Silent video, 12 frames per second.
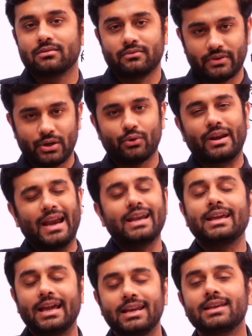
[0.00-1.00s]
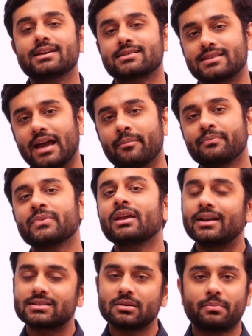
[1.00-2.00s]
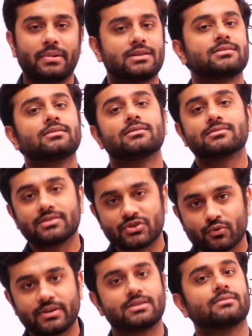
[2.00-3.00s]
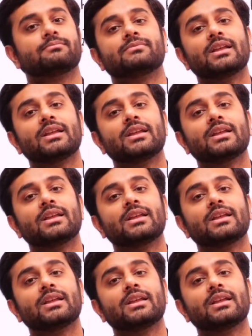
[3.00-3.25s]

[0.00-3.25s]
When you're writing any exam, it's a pressure situation.